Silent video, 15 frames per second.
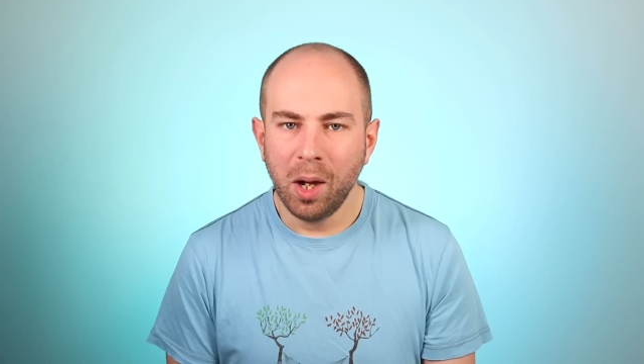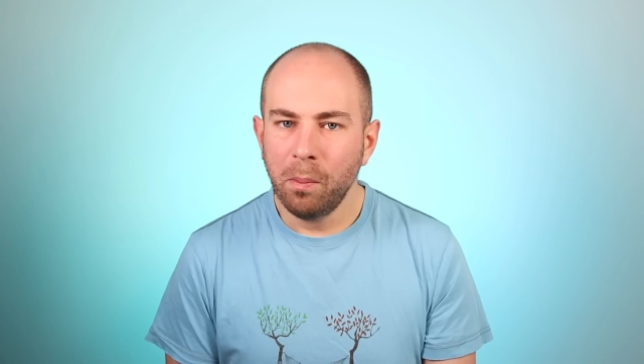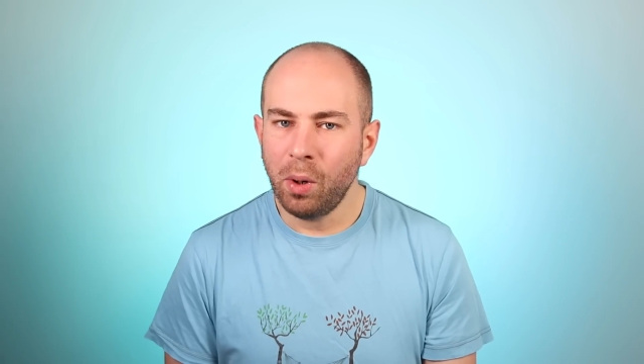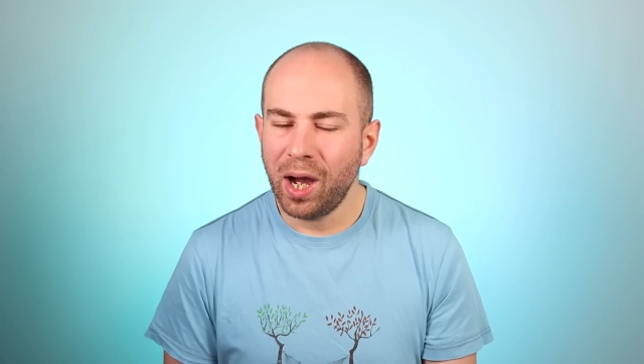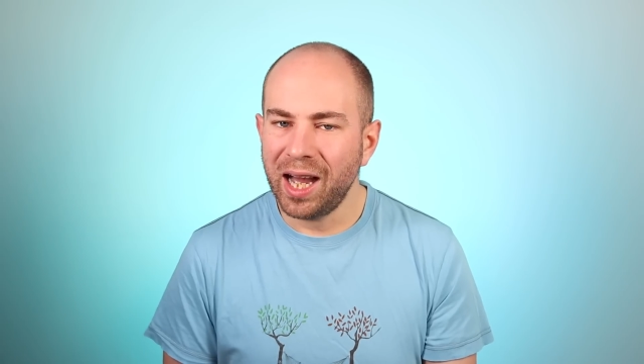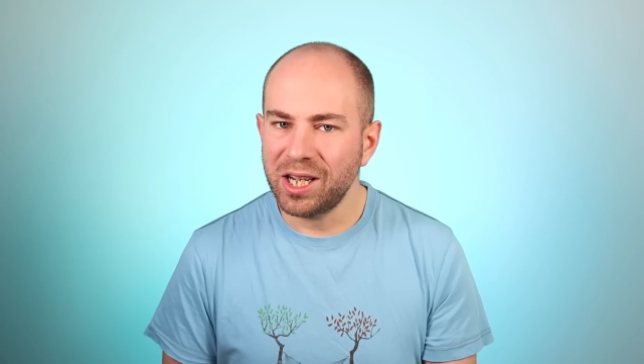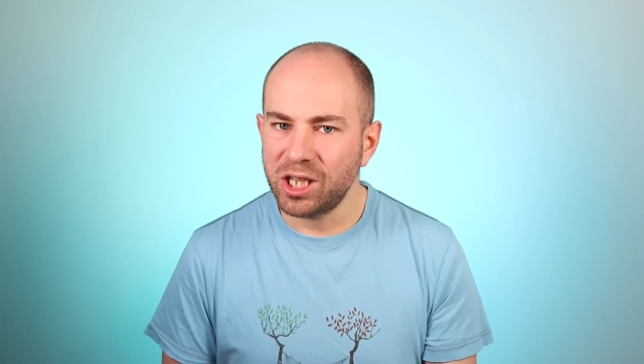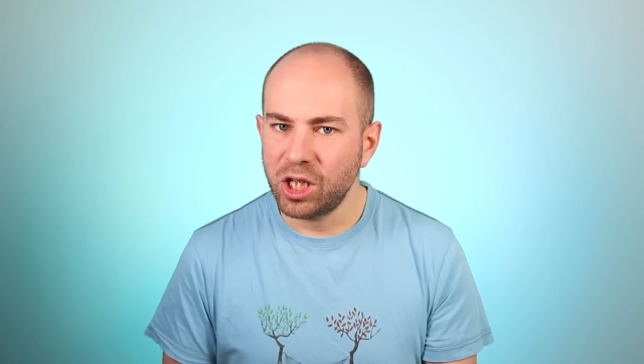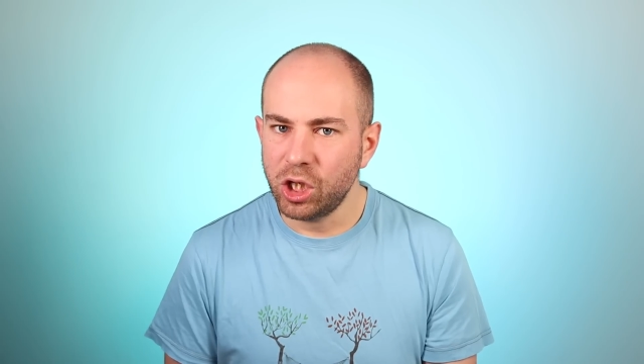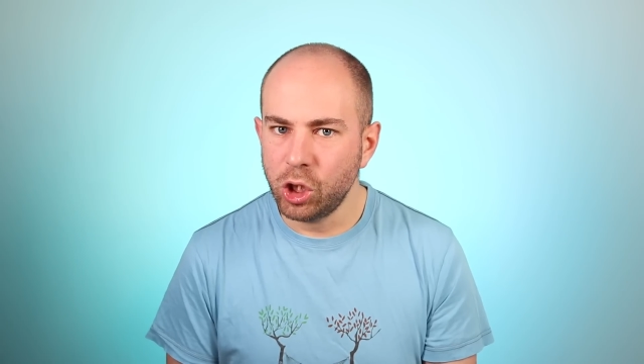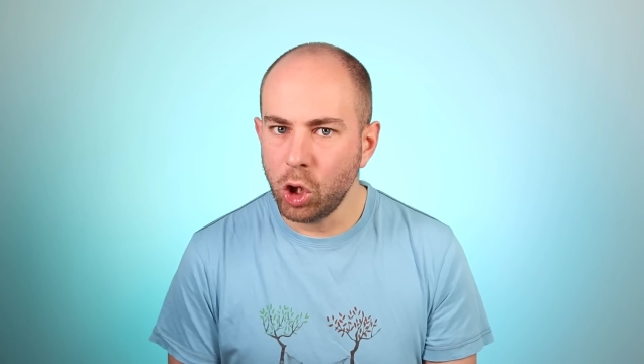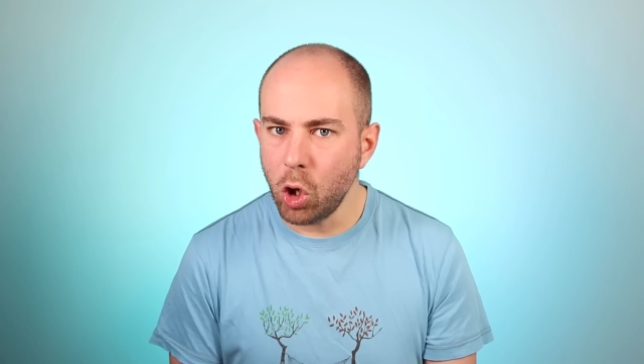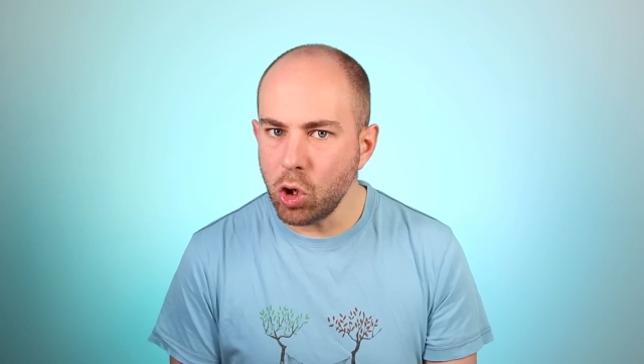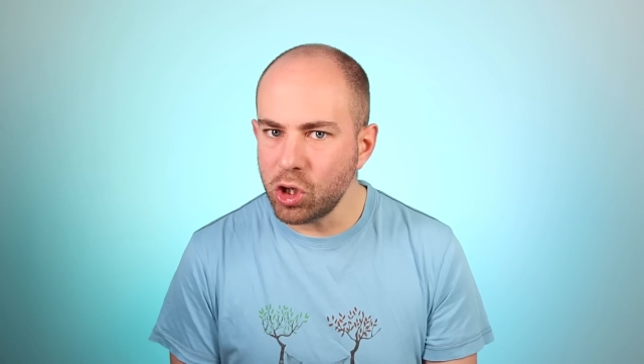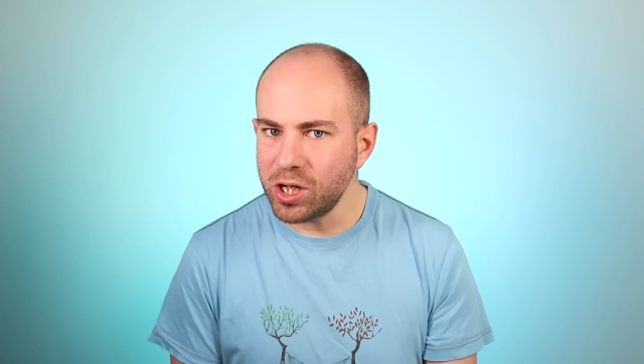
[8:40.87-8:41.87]
but has a
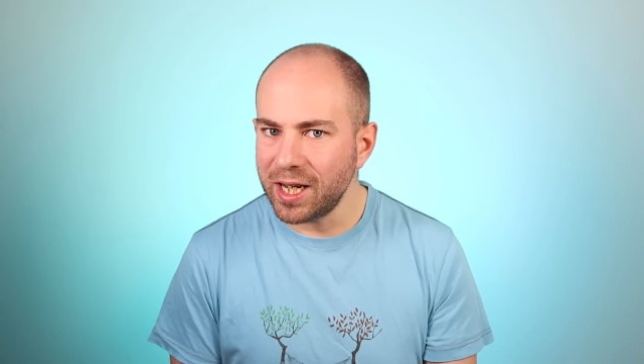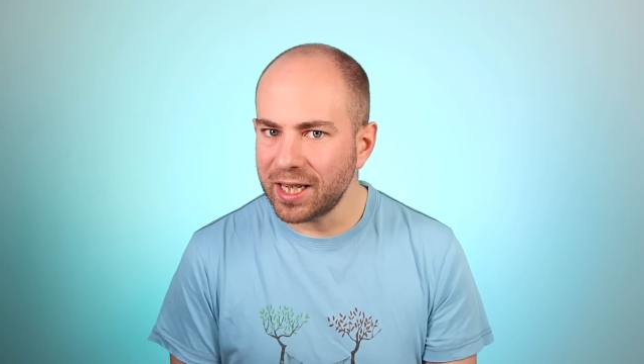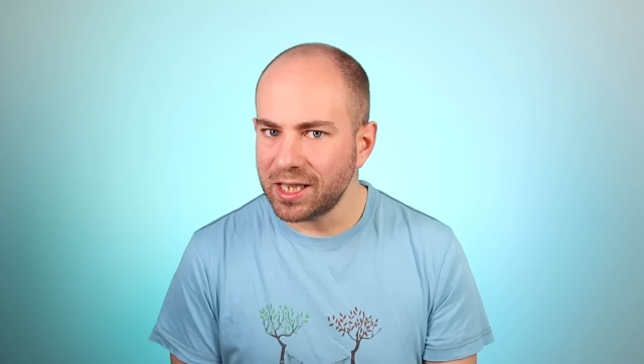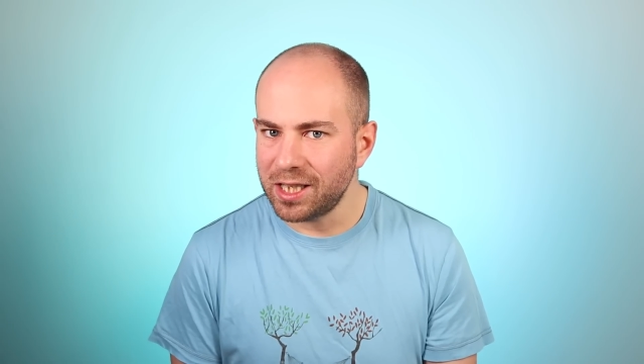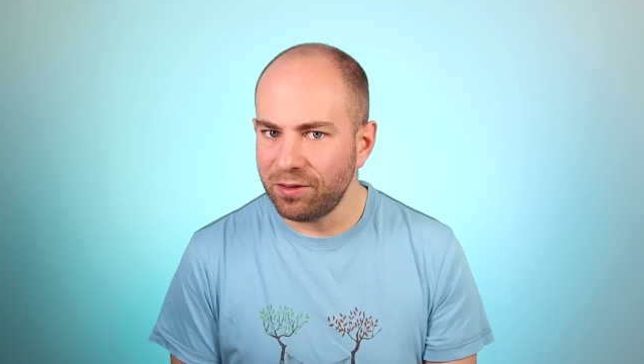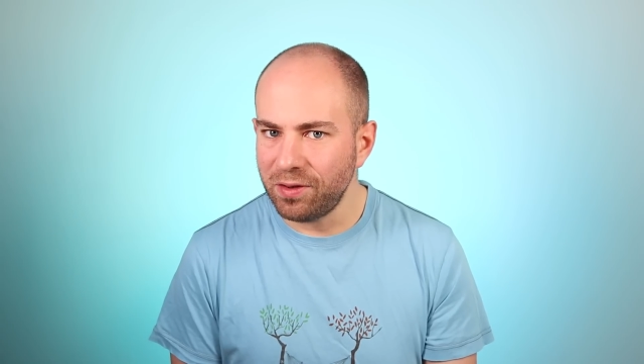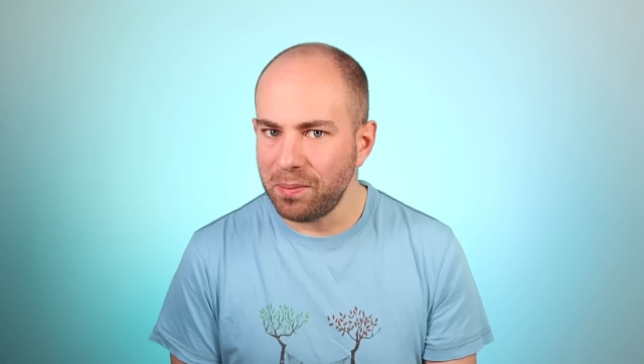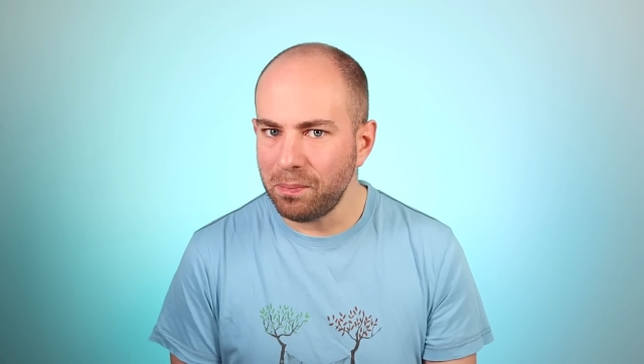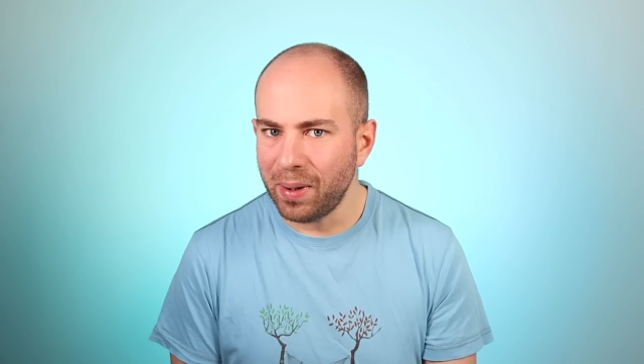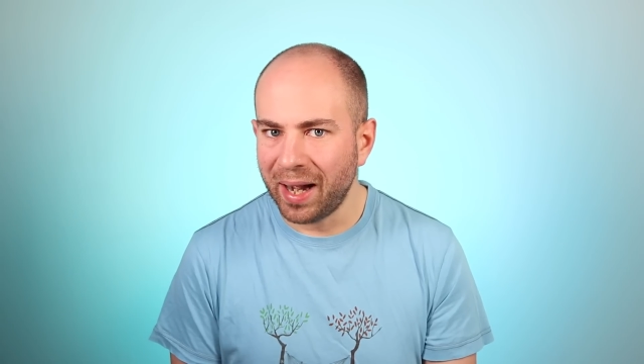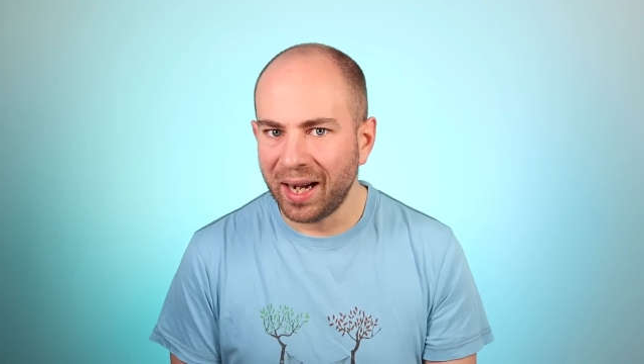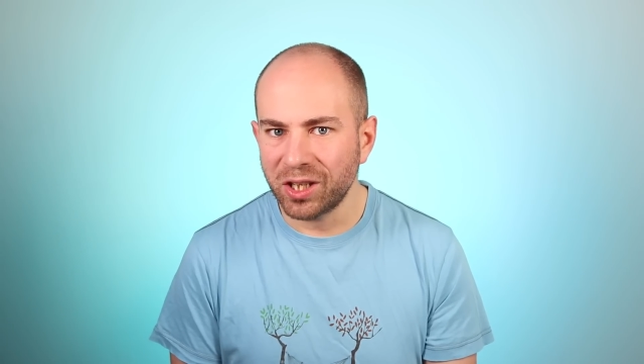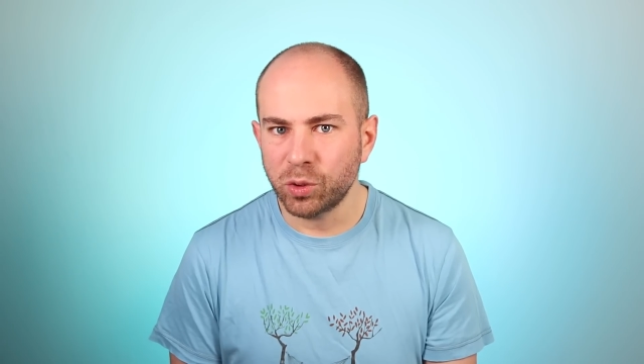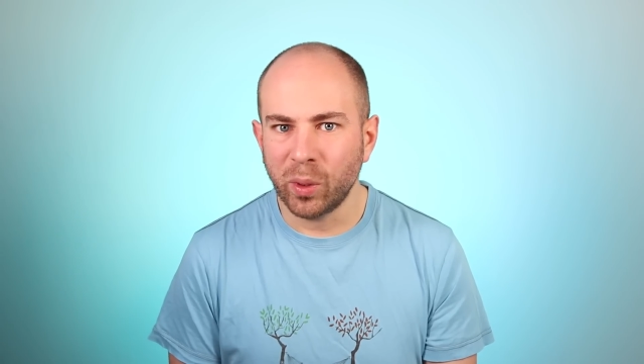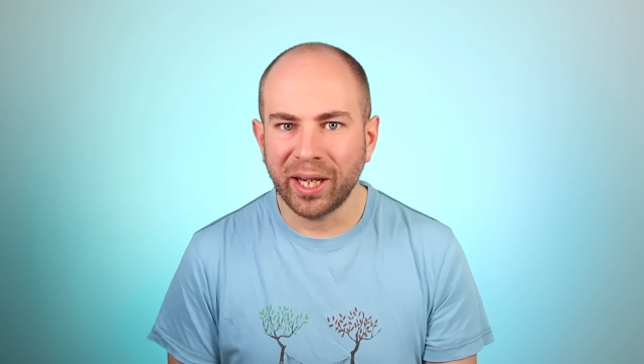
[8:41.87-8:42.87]
huge negative impact